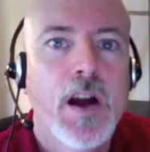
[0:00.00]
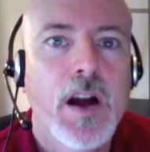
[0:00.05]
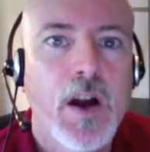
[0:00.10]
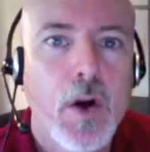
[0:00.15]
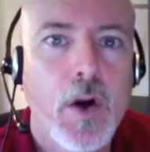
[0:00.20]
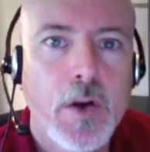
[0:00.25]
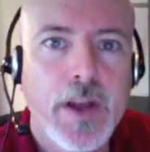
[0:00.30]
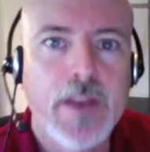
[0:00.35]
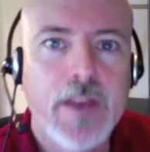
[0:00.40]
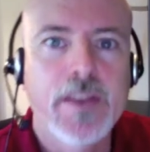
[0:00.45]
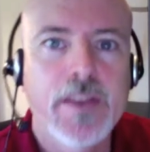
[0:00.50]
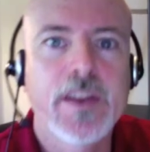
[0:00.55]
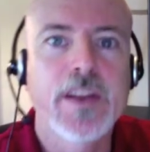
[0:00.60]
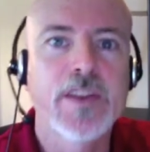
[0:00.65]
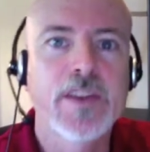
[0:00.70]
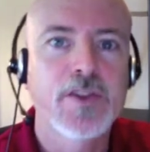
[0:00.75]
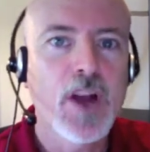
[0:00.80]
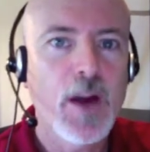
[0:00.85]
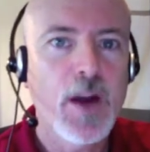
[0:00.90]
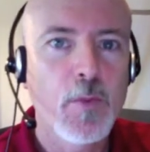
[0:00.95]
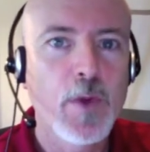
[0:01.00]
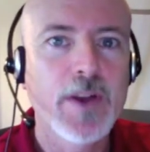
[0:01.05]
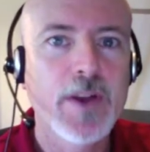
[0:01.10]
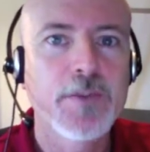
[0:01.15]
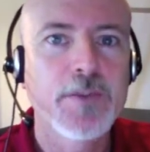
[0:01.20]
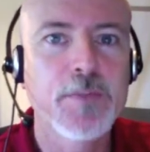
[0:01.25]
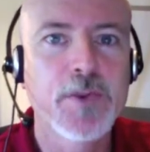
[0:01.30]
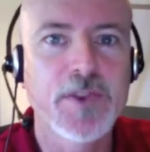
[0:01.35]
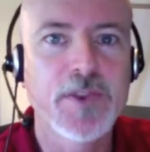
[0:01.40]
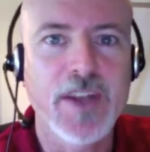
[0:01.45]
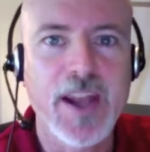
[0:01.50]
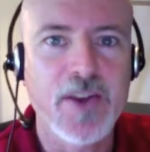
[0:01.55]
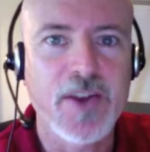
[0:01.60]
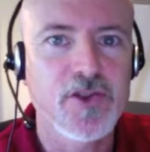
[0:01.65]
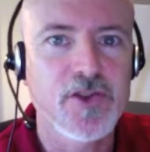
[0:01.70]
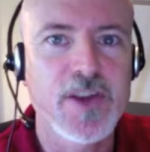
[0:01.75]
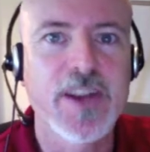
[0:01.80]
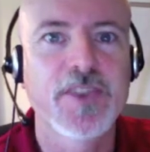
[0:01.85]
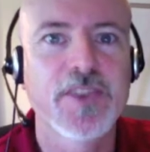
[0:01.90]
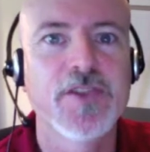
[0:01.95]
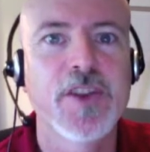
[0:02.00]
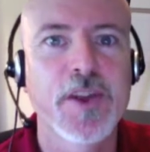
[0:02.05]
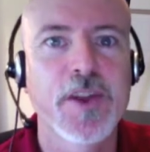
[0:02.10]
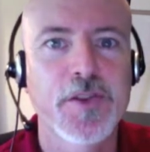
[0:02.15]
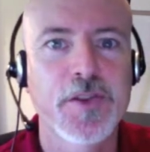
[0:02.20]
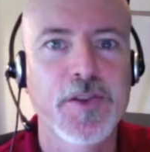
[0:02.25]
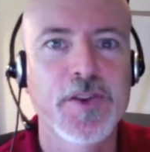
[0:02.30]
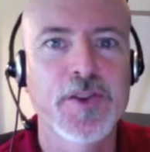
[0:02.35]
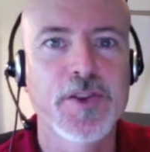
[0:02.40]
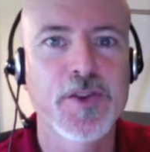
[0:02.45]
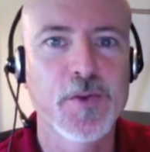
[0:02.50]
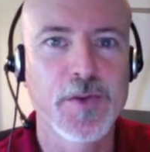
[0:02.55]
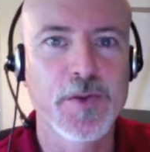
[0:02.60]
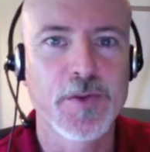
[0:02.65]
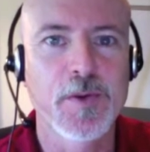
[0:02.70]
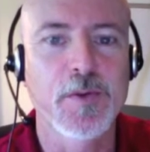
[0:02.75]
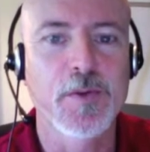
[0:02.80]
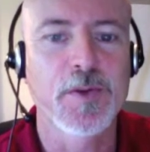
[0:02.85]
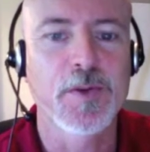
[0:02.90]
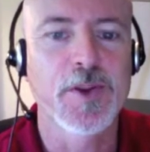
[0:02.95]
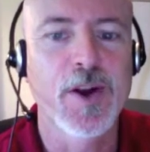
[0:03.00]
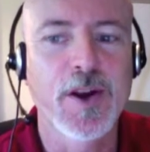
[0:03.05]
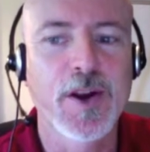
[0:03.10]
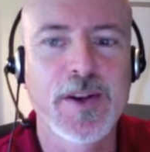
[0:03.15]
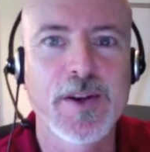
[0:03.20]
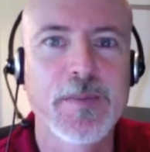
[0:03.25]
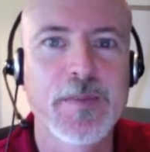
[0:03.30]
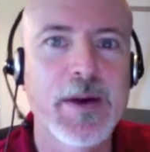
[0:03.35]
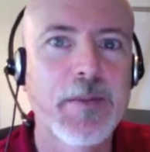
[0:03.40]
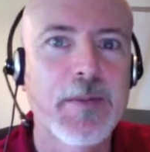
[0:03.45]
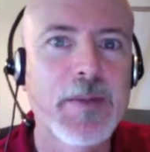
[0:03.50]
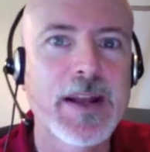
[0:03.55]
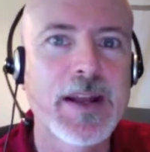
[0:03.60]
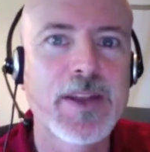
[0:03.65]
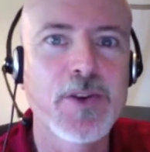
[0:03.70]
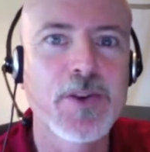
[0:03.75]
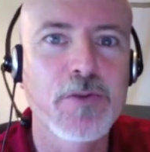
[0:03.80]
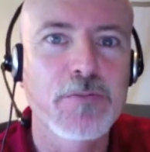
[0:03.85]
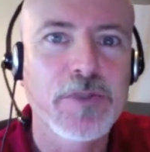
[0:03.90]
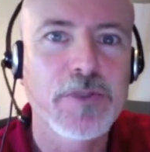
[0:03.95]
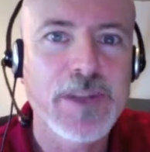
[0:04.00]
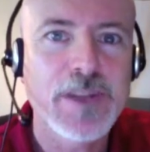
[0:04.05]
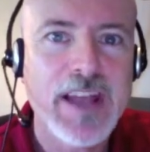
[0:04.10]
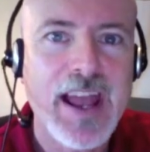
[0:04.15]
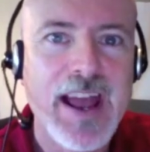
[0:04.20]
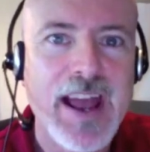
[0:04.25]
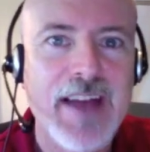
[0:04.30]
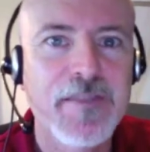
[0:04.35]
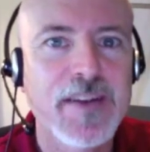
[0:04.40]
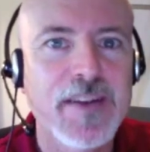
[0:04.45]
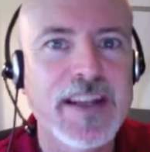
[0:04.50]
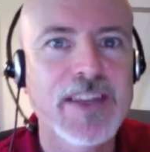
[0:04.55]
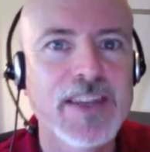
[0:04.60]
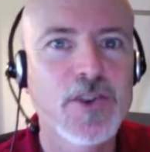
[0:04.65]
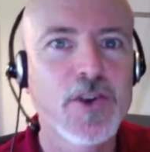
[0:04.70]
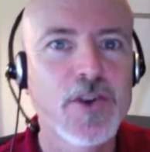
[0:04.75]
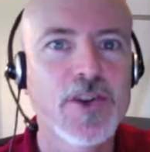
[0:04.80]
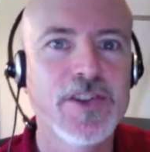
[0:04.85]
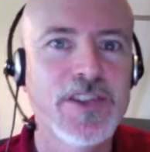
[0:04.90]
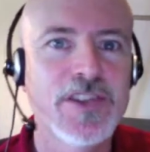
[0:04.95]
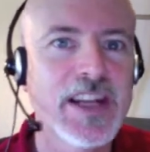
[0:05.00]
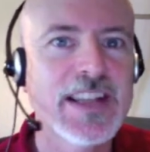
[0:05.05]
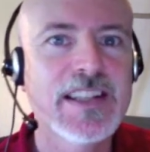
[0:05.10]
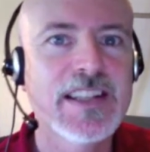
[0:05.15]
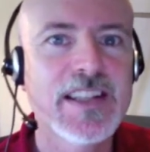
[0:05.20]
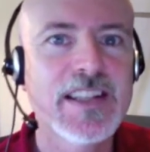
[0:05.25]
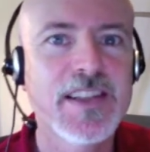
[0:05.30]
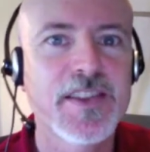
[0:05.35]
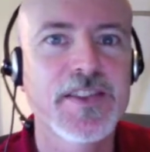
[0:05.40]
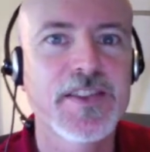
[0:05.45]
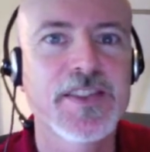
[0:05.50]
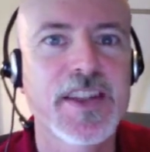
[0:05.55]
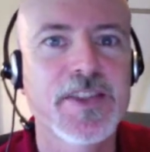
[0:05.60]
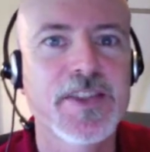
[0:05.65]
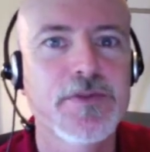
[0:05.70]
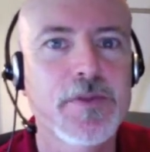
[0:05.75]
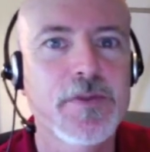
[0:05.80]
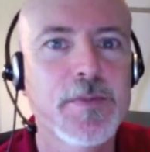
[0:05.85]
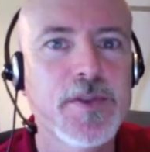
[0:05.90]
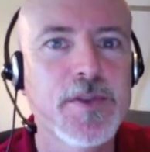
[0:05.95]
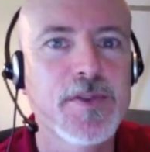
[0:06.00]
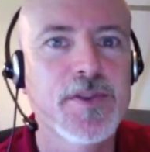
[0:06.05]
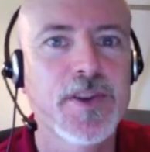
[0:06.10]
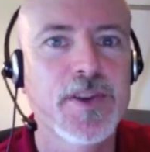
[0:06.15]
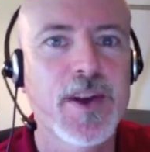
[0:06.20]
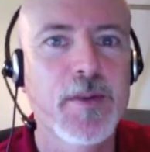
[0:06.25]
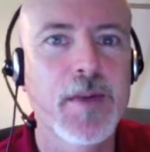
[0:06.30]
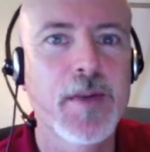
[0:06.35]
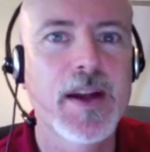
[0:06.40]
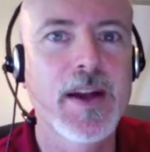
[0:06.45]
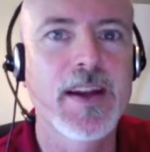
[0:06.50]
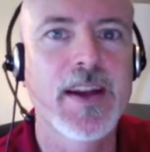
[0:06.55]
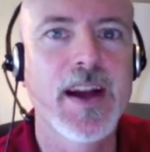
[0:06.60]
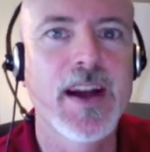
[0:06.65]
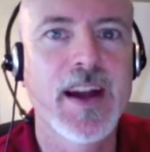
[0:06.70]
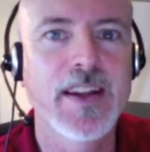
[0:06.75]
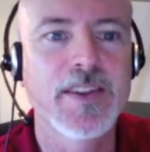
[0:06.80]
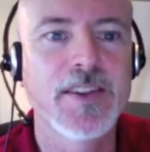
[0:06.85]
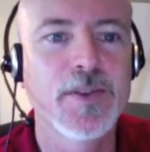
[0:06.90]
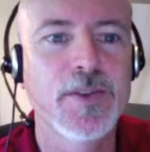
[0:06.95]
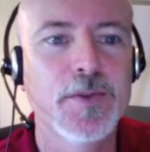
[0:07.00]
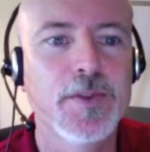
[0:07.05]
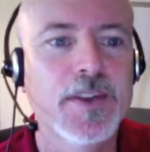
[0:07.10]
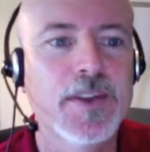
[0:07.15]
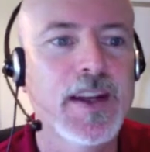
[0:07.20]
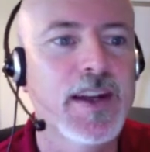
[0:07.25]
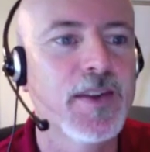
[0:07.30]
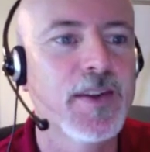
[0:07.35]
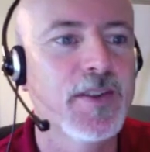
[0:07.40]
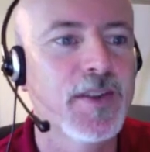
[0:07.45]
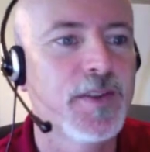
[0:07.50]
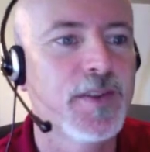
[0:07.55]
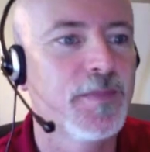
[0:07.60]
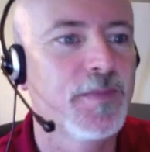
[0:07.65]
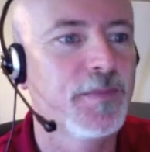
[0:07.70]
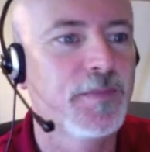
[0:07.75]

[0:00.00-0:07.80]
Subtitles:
Okay, the Tom Waits music actually has nothing to do with what we're talking about, but I don't really have any good 19th century music on my iTunes account.